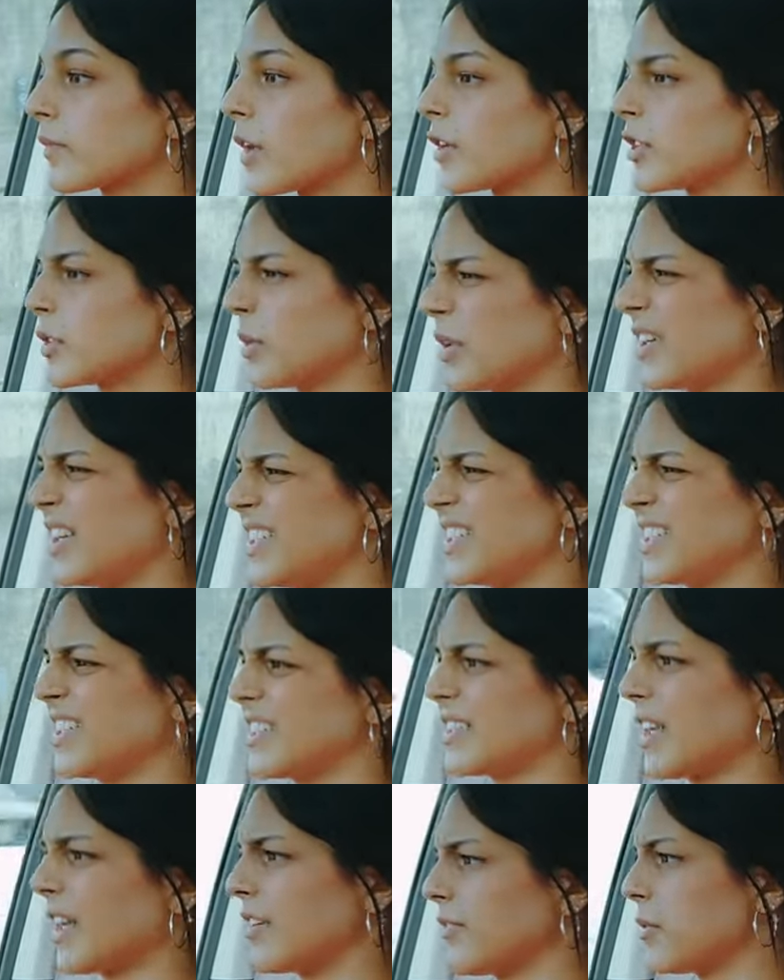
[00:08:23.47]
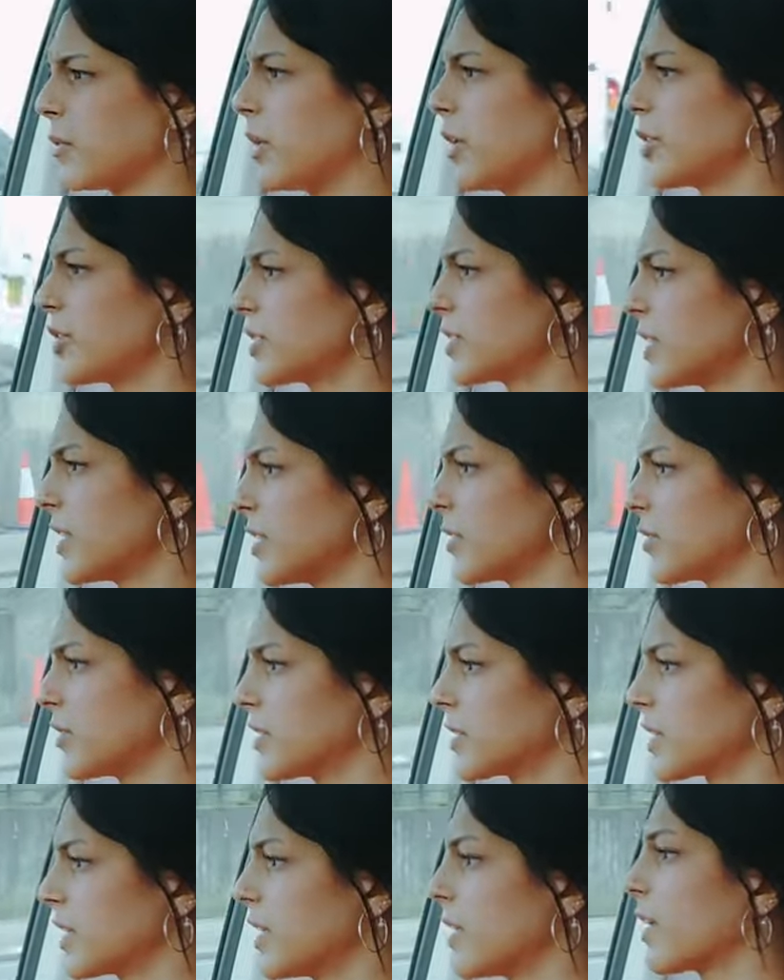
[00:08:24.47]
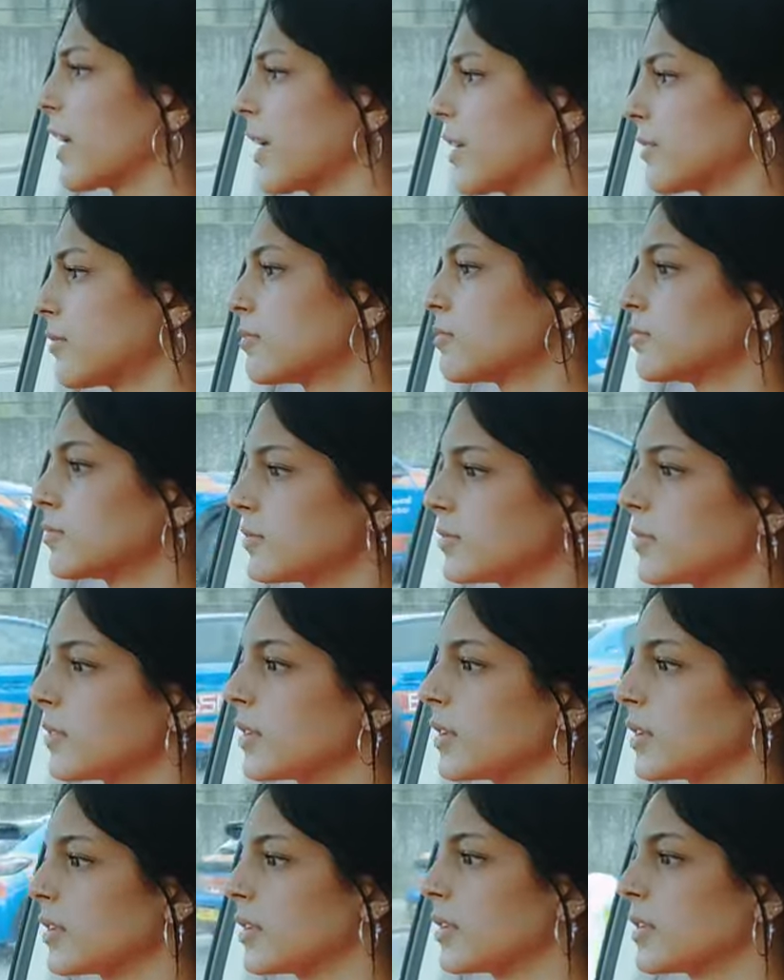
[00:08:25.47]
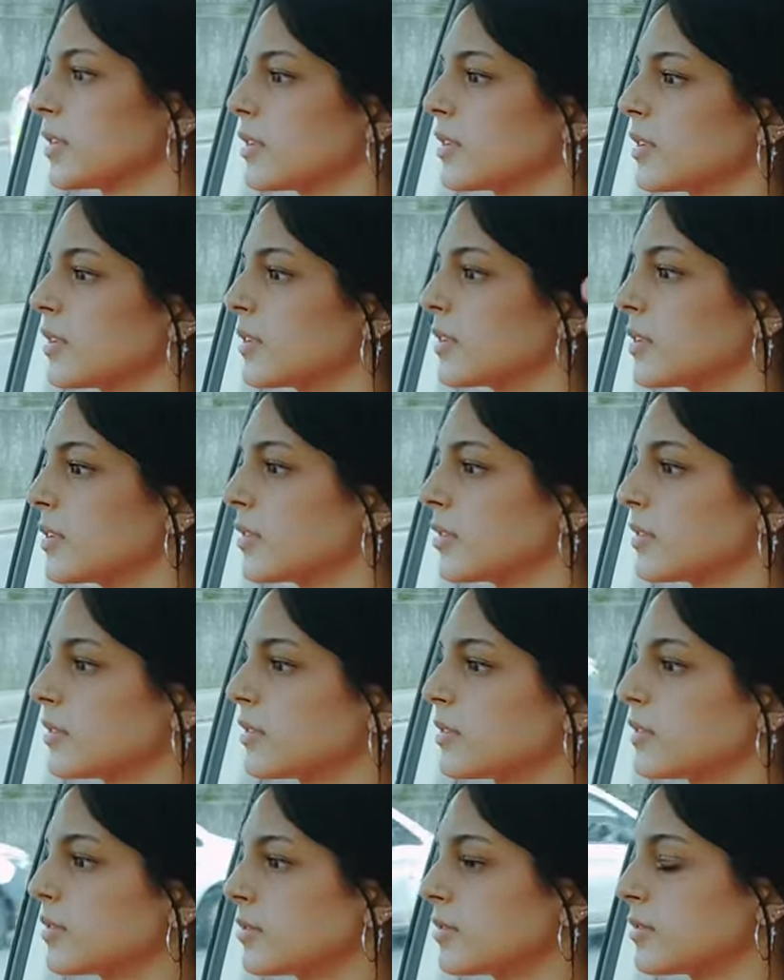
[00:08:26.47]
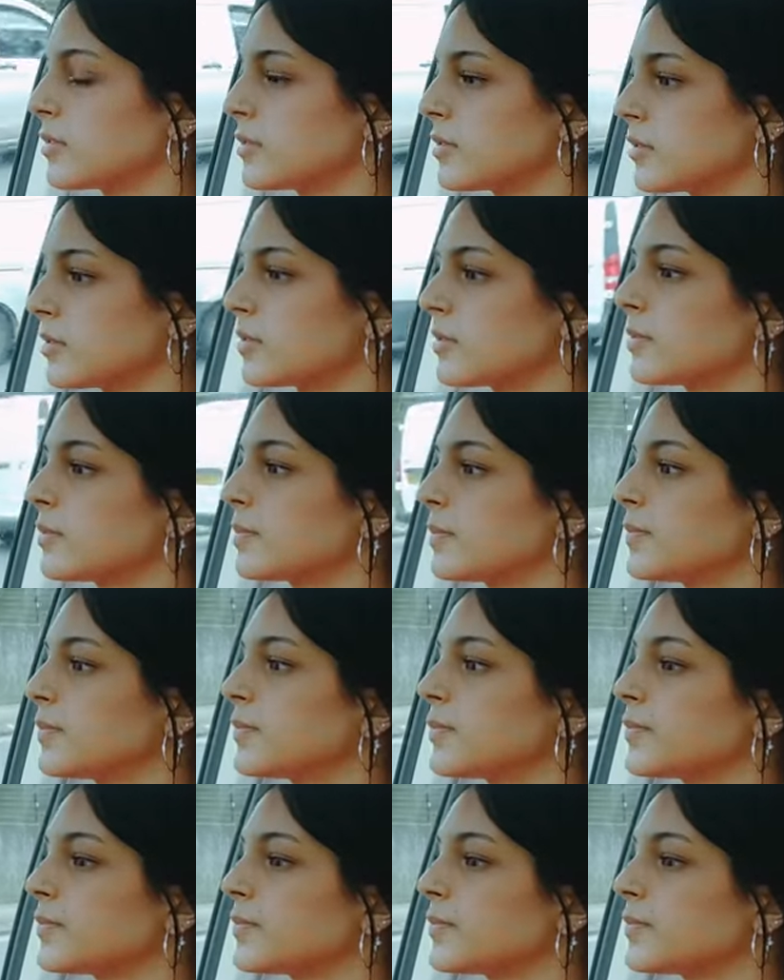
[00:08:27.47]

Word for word: Do I need to indicate what I just did? Yes. Okay. And then follow the road ahead at the roundabout.